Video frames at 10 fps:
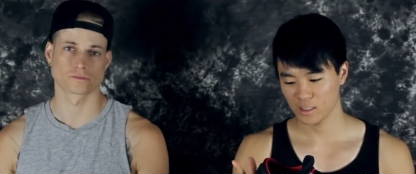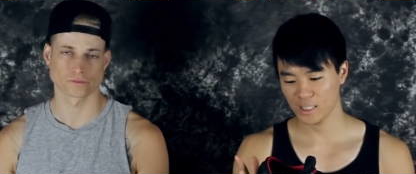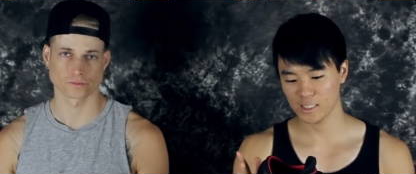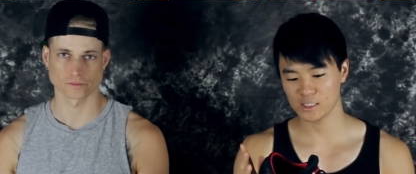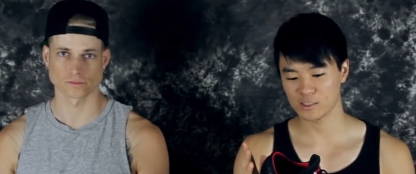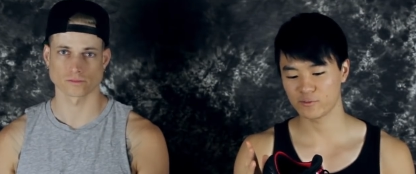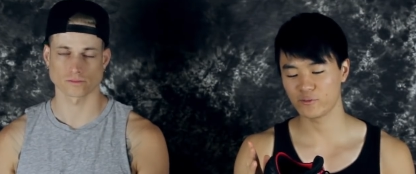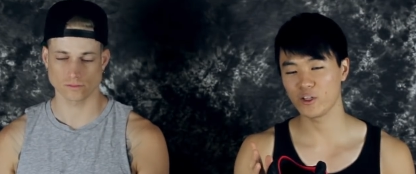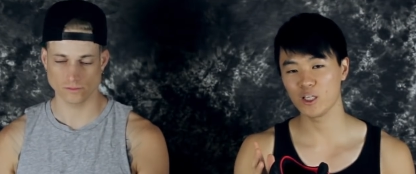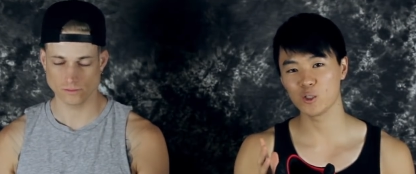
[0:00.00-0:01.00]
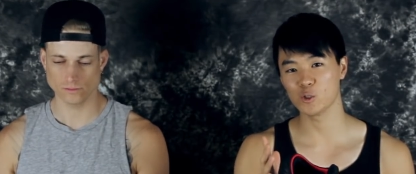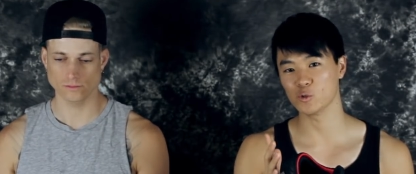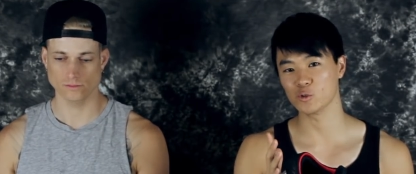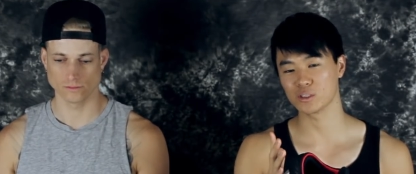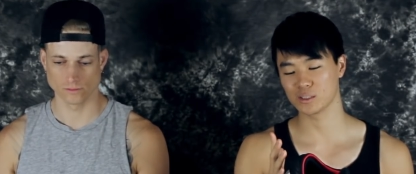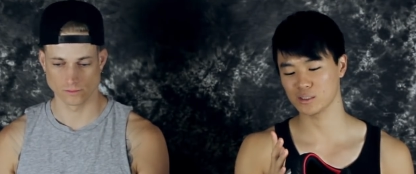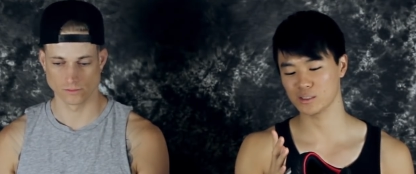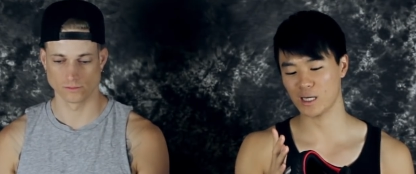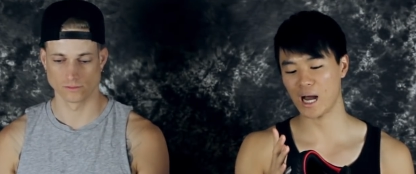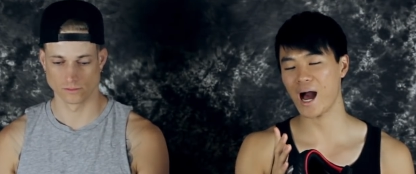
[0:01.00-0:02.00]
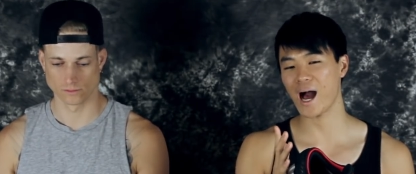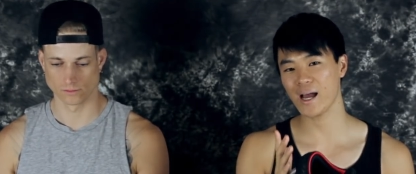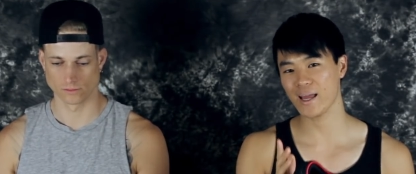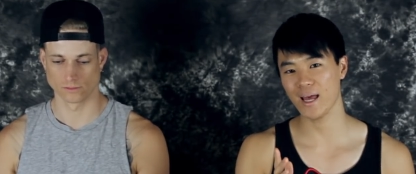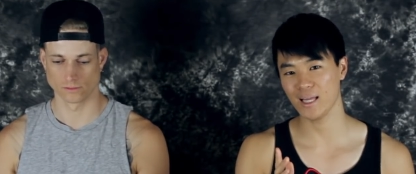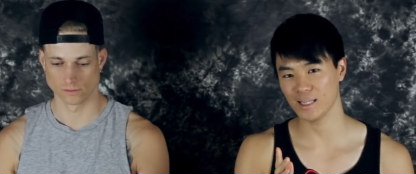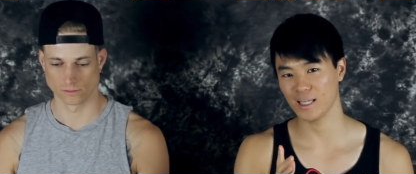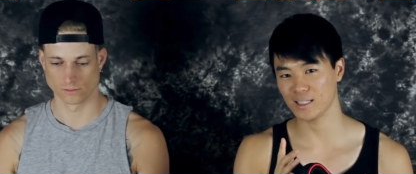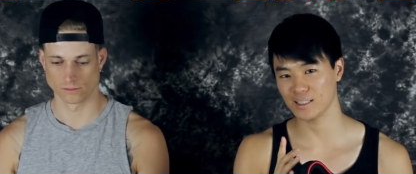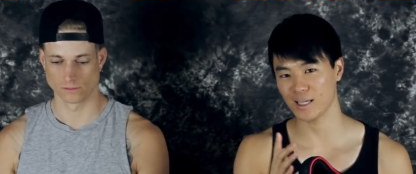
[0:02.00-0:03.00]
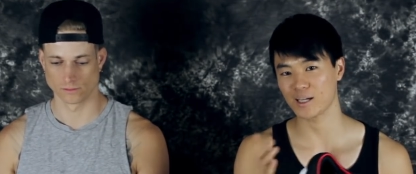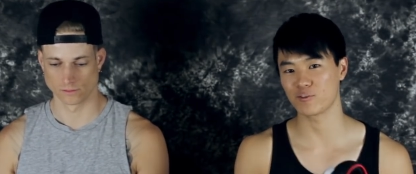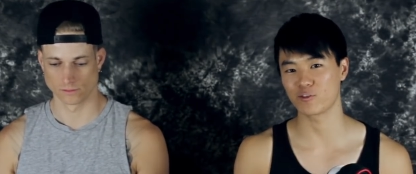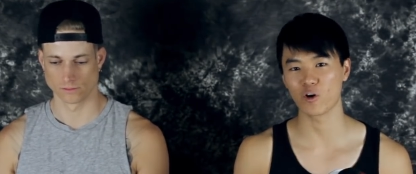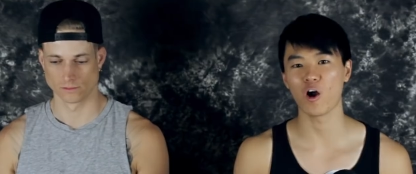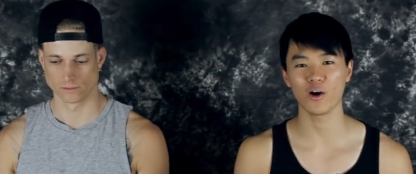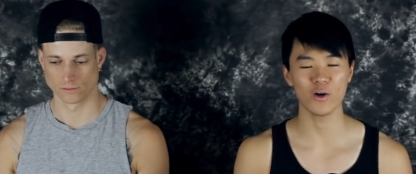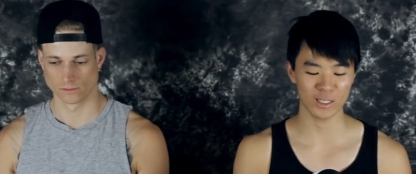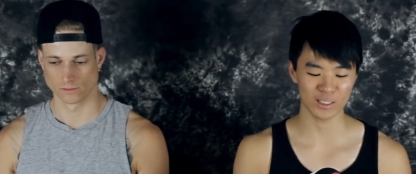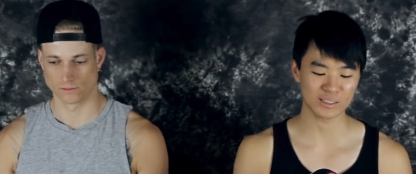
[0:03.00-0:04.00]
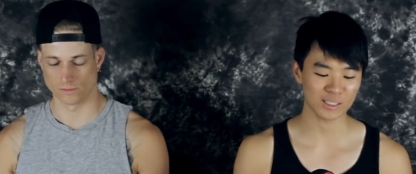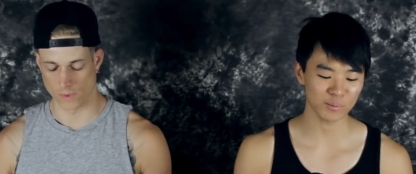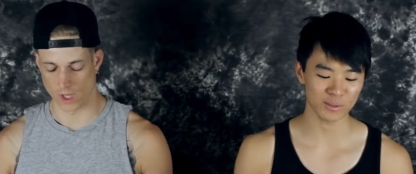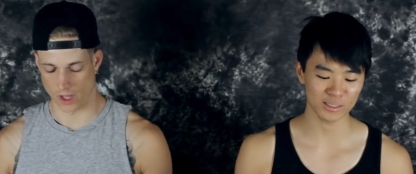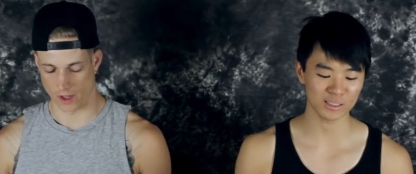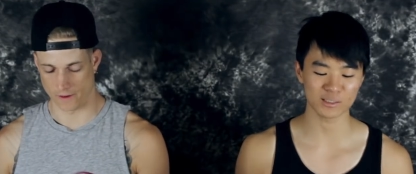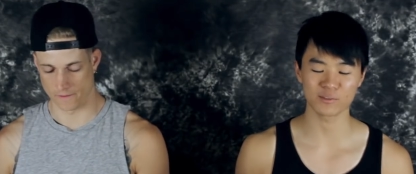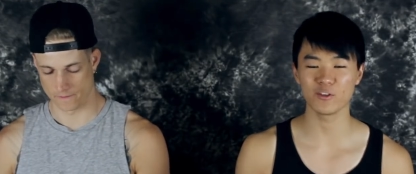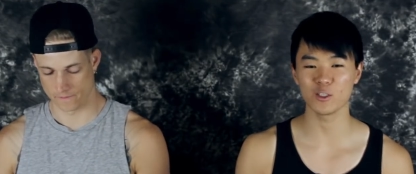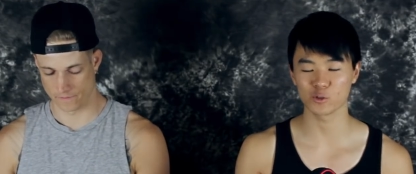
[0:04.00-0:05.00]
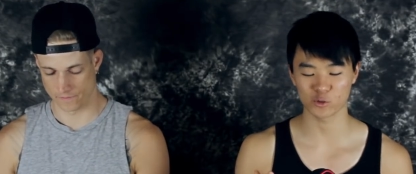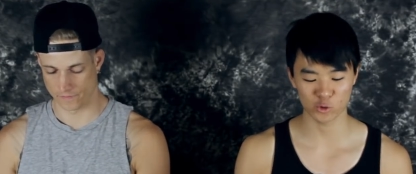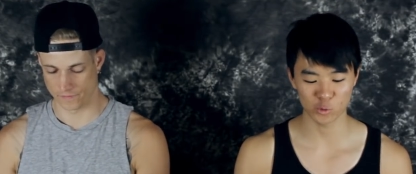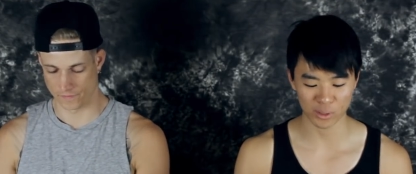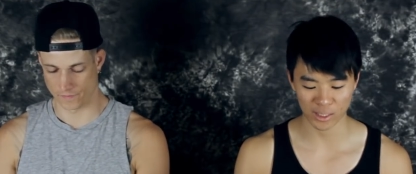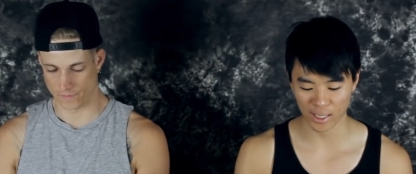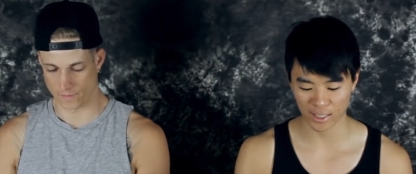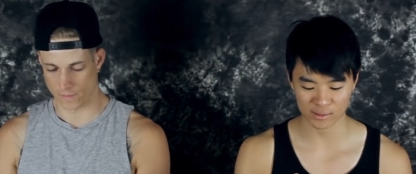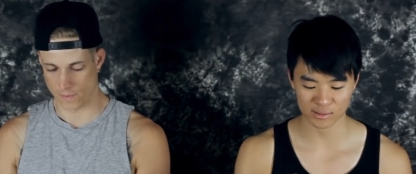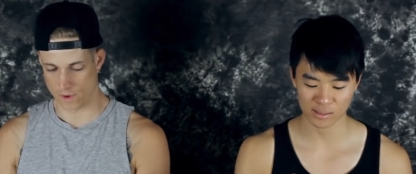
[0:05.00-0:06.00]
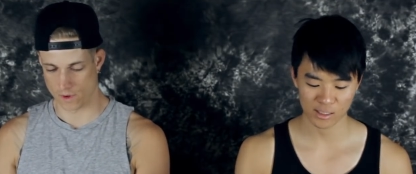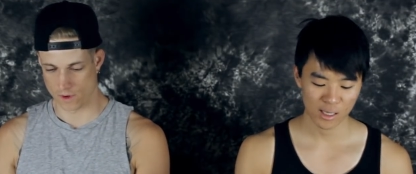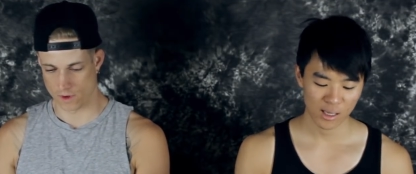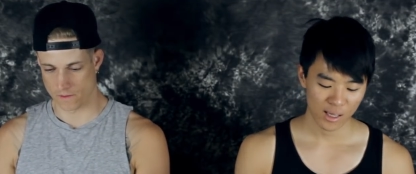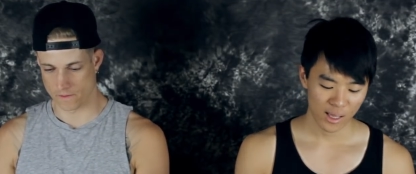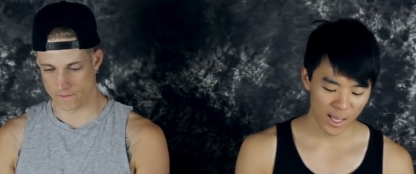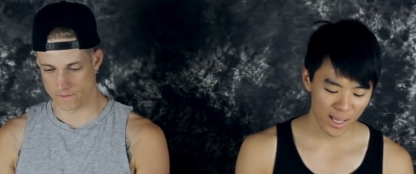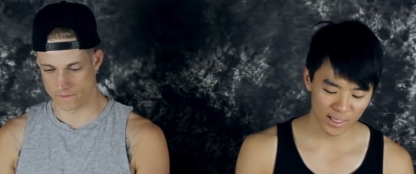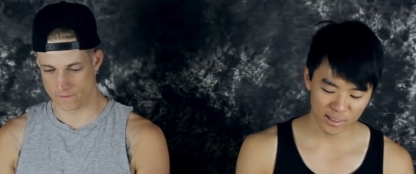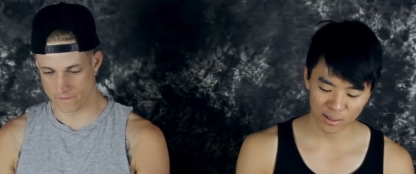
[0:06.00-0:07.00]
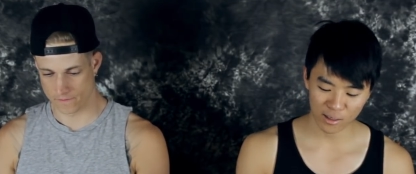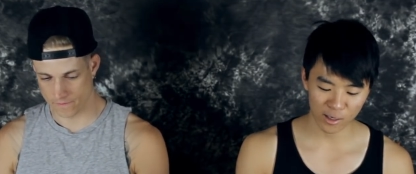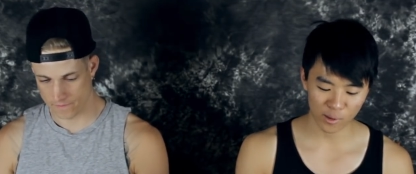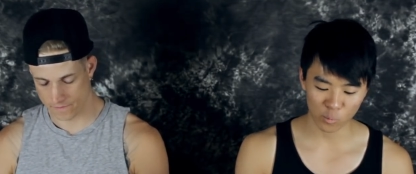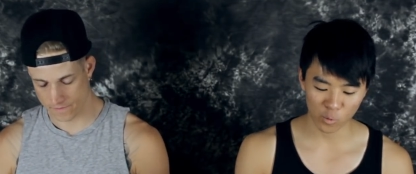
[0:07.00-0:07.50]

Speaker 1: it just feels high end like like a ferrari or something yeah. it just feels super nice and um